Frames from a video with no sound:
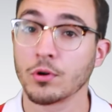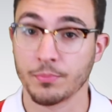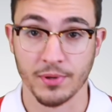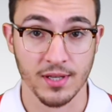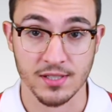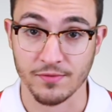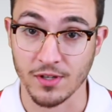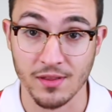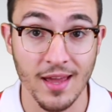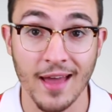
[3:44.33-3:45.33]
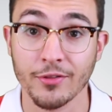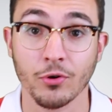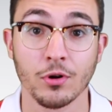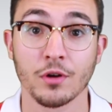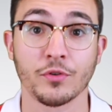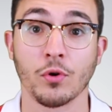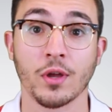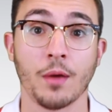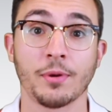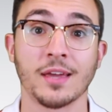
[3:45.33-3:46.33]
Poor PSV, they had the horror of
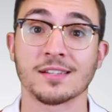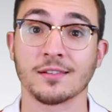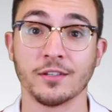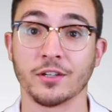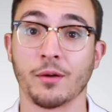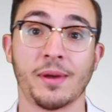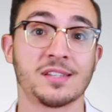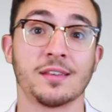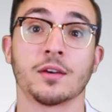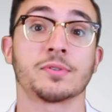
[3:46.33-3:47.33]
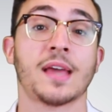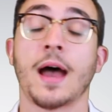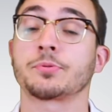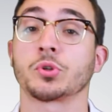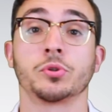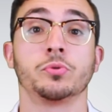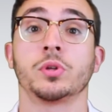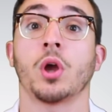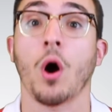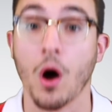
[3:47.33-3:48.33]
going up against a Lionel Messi that was
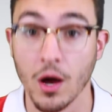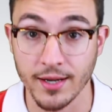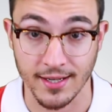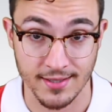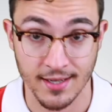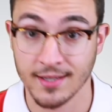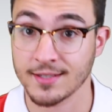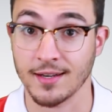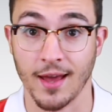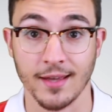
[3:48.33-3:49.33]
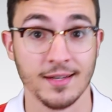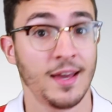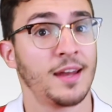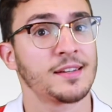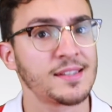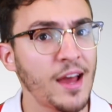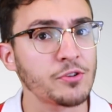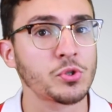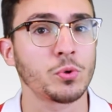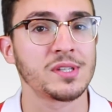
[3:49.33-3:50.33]
absolutely on it tonight, and has
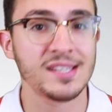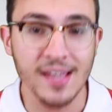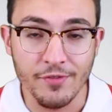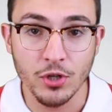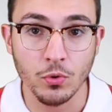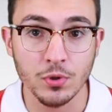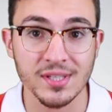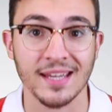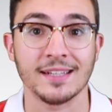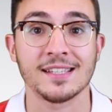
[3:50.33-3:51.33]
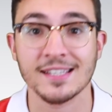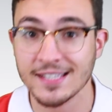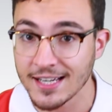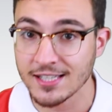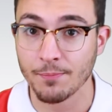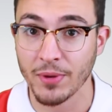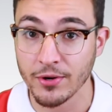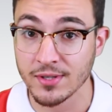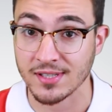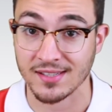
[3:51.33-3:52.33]
now scored 7 goals in 6
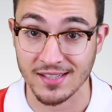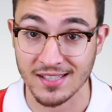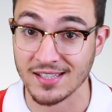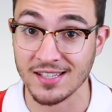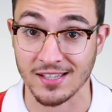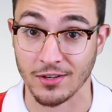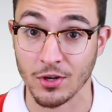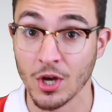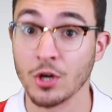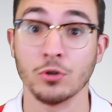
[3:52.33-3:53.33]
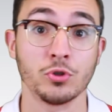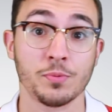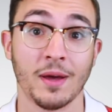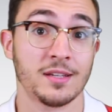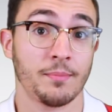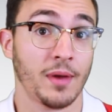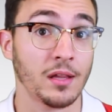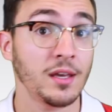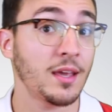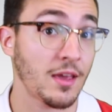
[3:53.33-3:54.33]
appearances this season. Ousmane
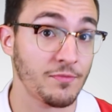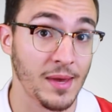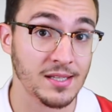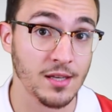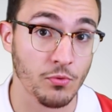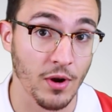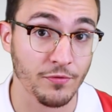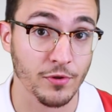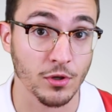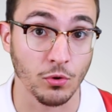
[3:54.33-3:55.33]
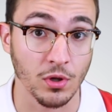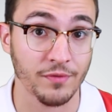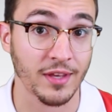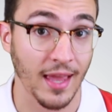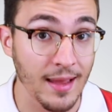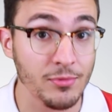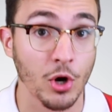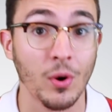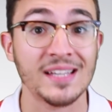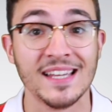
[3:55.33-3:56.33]
Dembele gave Messi a run for the goal of the game
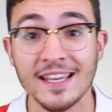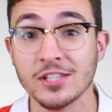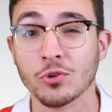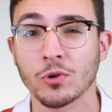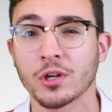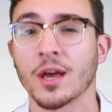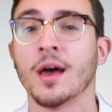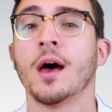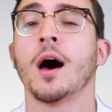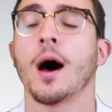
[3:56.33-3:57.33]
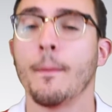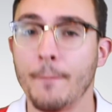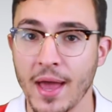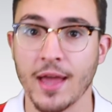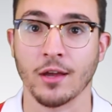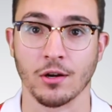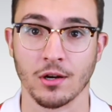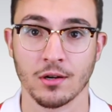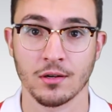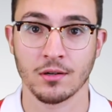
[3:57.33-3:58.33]
though, as he scored a
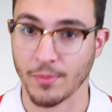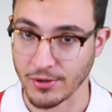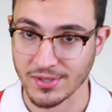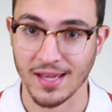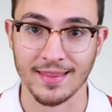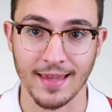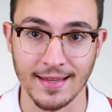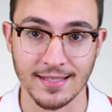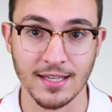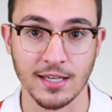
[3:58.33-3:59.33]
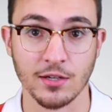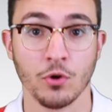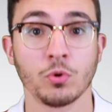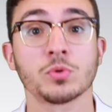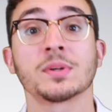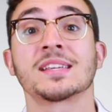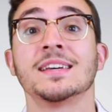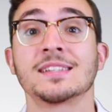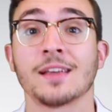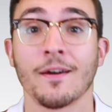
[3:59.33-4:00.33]
banger from outside the 18, which was
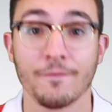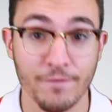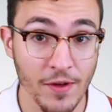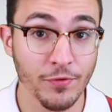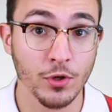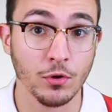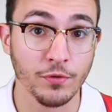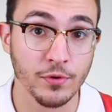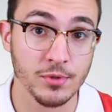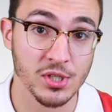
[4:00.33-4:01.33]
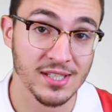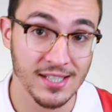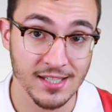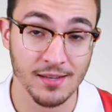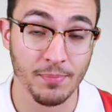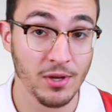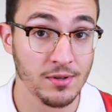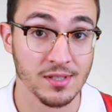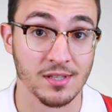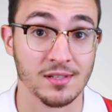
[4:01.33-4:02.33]
his 5th goal from just 6
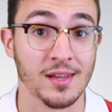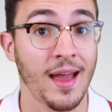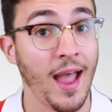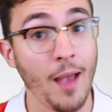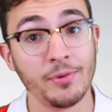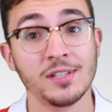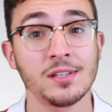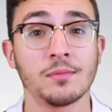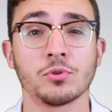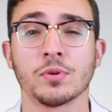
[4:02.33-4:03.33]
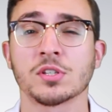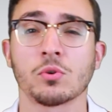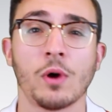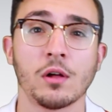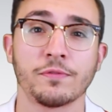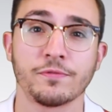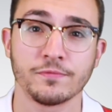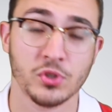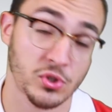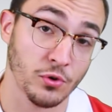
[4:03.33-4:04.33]
appearances. Happy to see him doing so
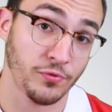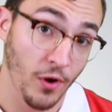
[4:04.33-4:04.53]
well so